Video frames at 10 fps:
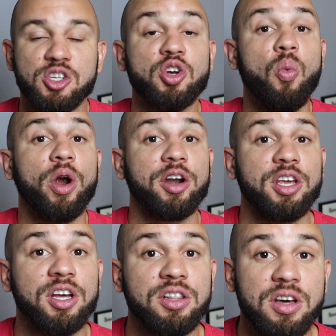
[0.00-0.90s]
So where do
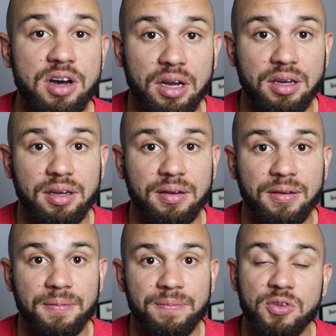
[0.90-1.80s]
you look?
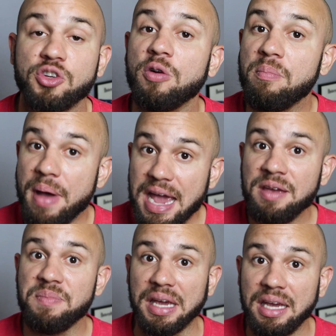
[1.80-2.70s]
So
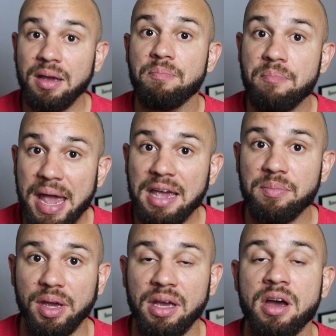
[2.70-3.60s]

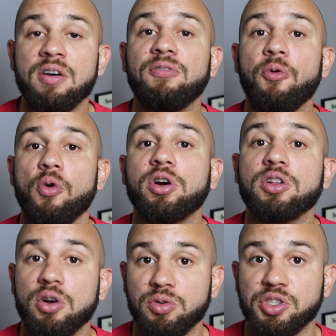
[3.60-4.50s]
maybe
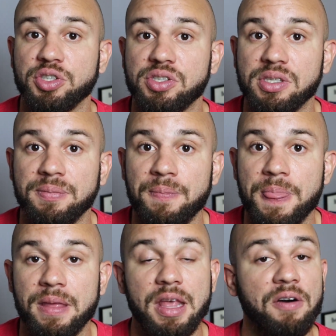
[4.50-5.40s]
foreclosures.
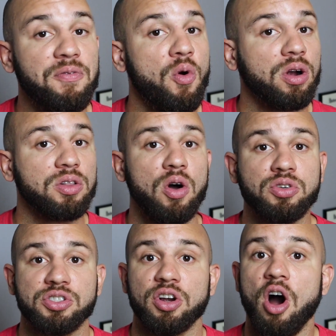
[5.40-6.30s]
Now,
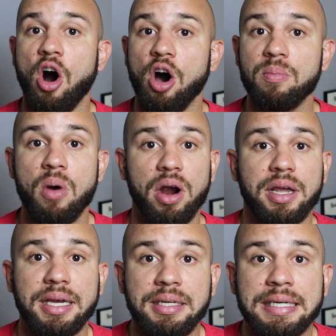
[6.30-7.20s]
foreclosures are on
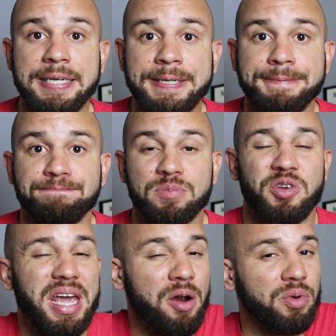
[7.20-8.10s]
market. You
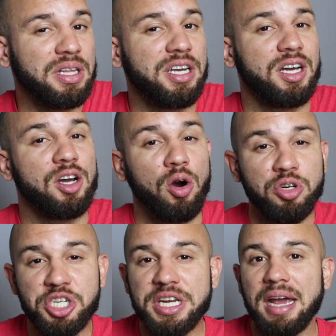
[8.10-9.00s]
can't really
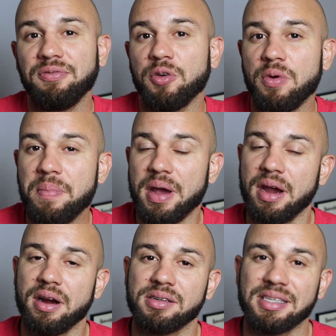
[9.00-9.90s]
negotiate for
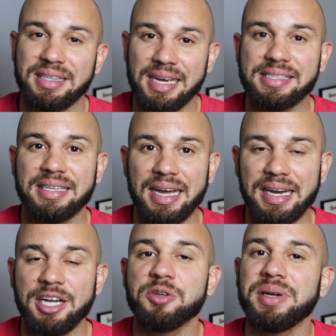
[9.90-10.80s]
repairs and things of that
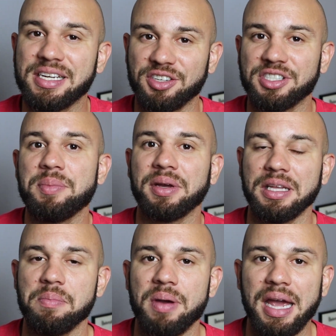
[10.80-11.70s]
nature because they're
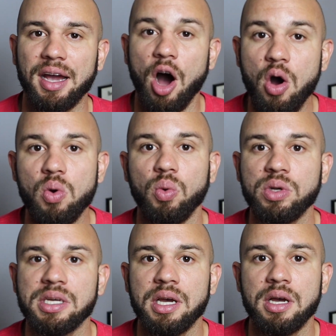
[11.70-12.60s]
typically bank owned,